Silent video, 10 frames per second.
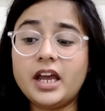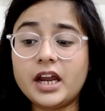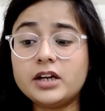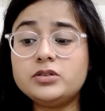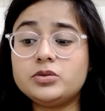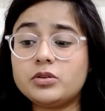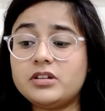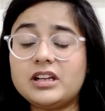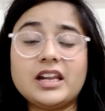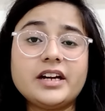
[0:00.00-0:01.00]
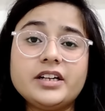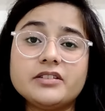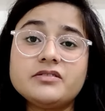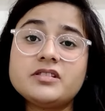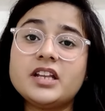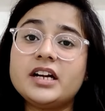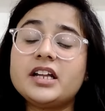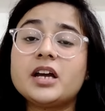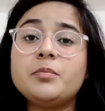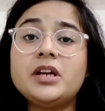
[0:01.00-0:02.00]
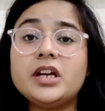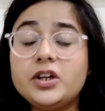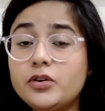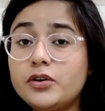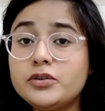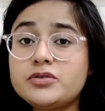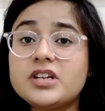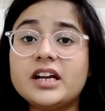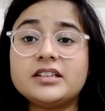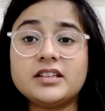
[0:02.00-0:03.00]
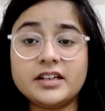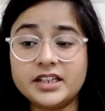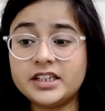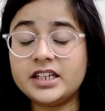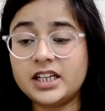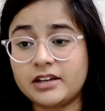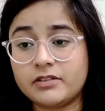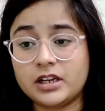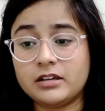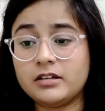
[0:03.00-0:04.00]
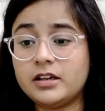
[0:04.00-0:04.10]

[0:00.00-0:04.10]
hands-on electives that are being introduced at the degree level.